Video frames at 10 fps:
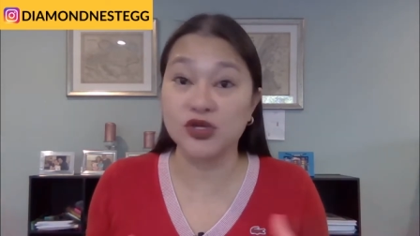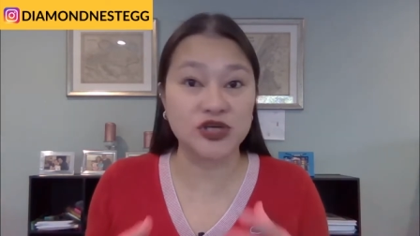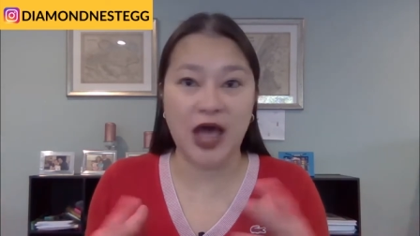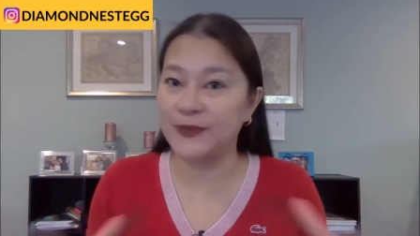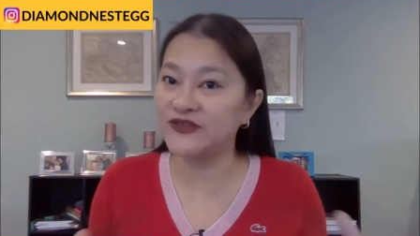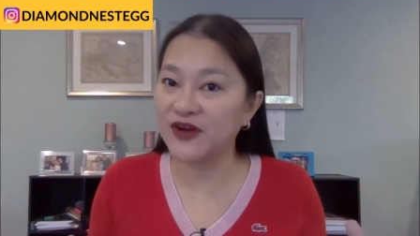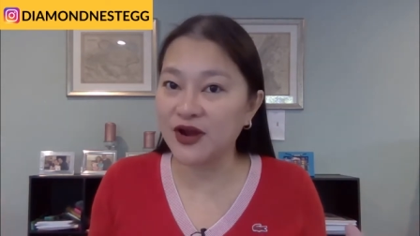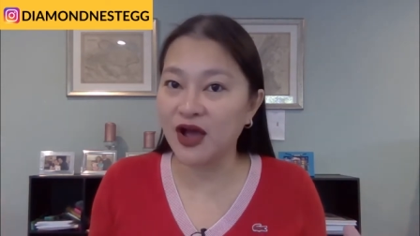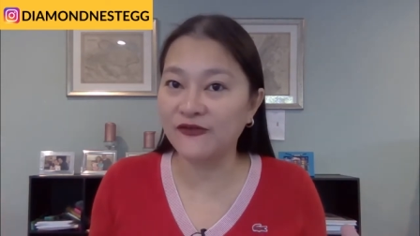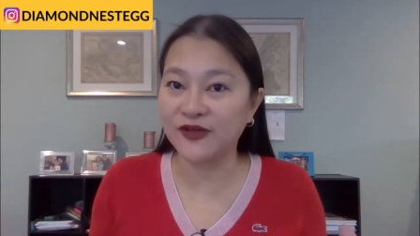which happens
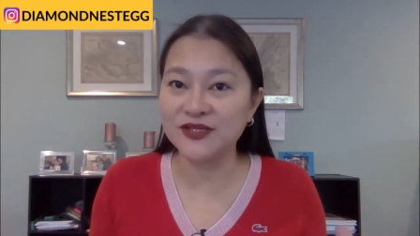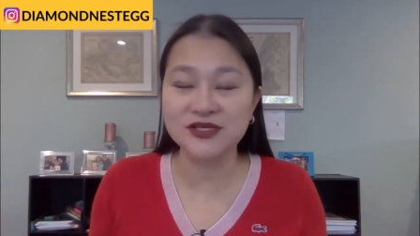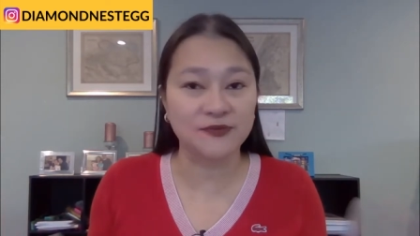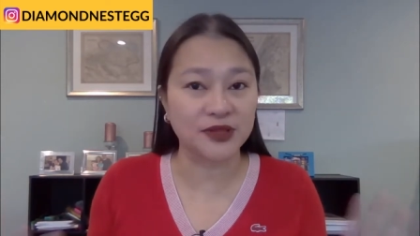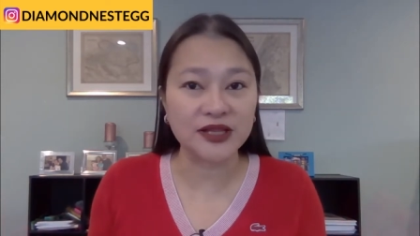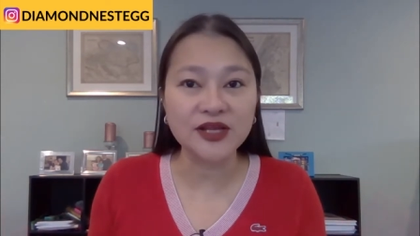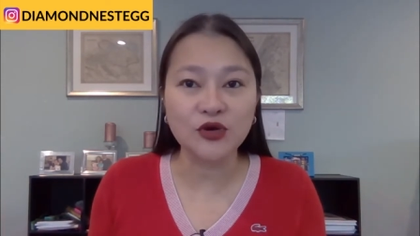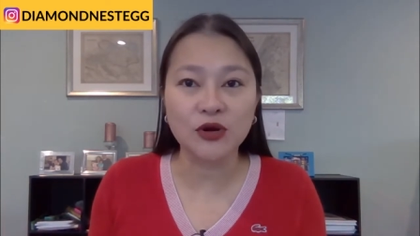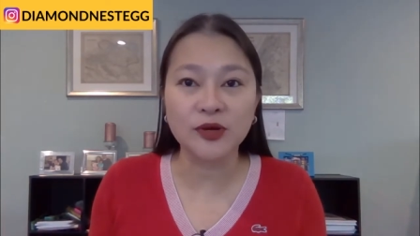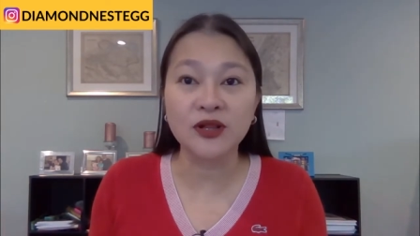very often, it's completely
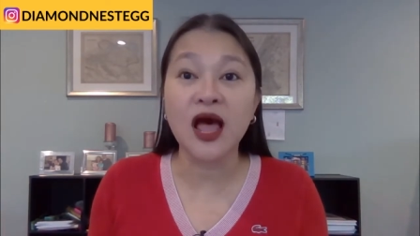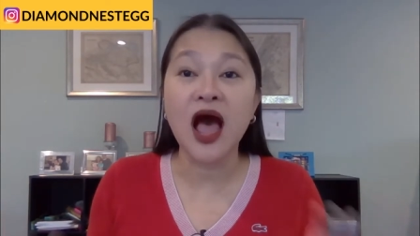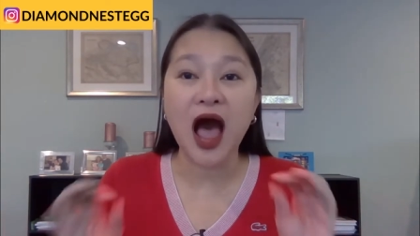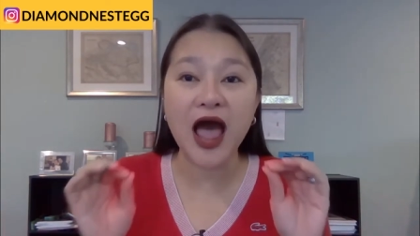normal,